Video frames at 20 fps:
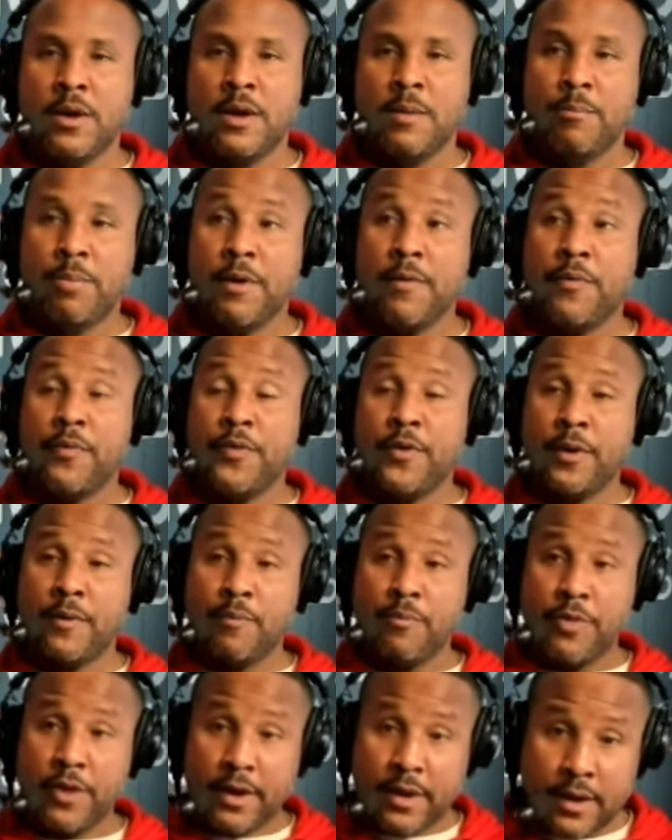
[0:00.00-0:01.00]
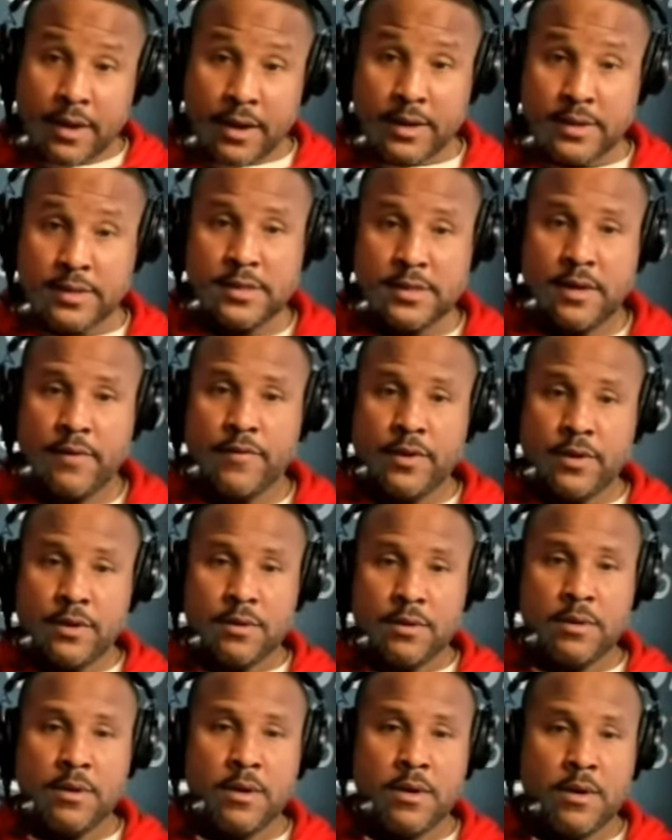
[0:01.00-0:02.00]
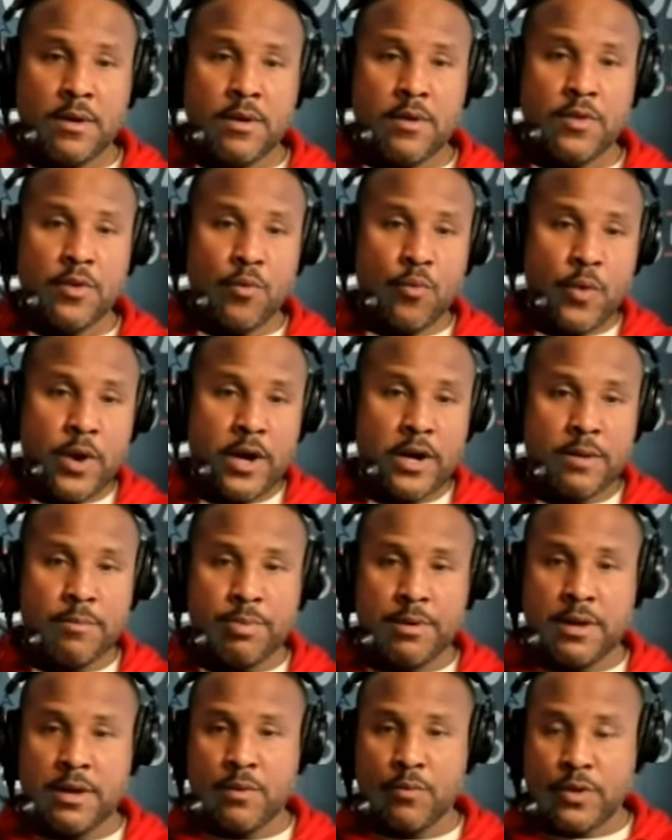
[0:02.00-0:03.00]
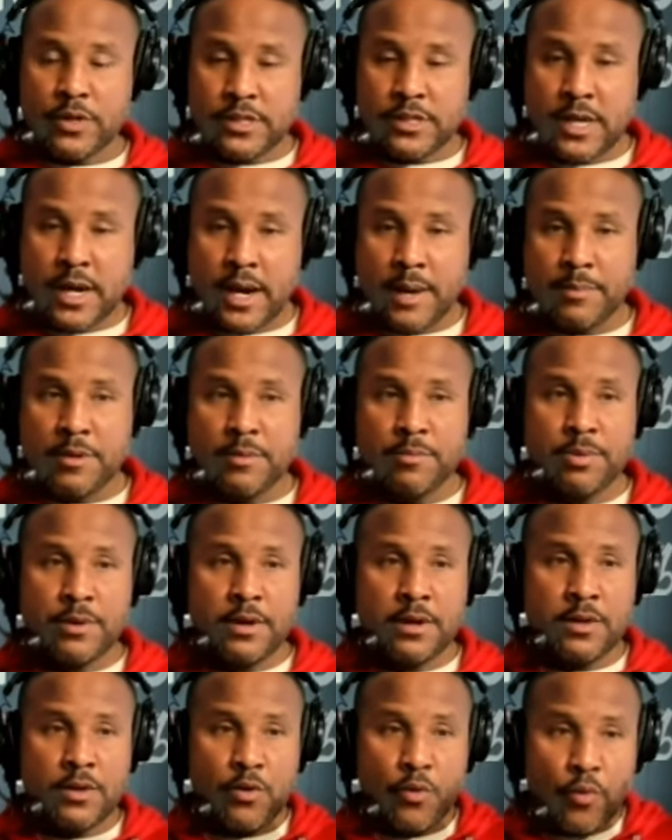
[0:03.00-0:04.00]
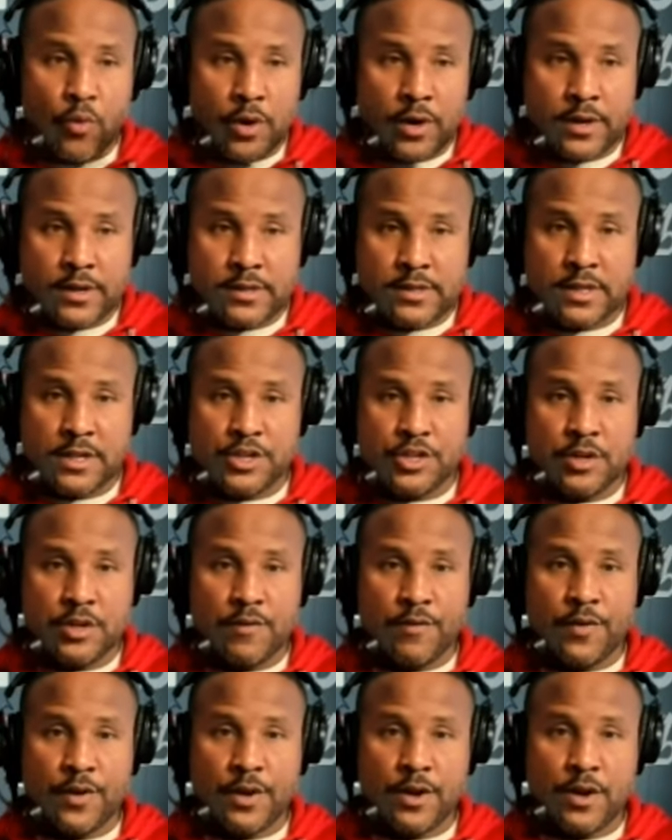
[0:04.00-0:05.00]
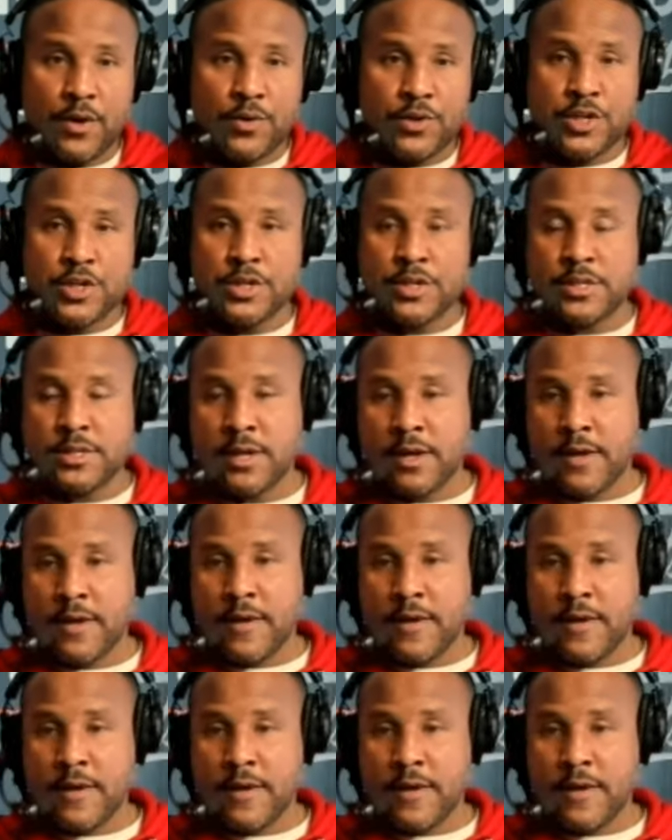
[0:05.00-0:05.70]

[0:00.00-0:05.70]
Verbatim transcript: but the the guts of it, the where to be, what time to be, the organization of the coaches,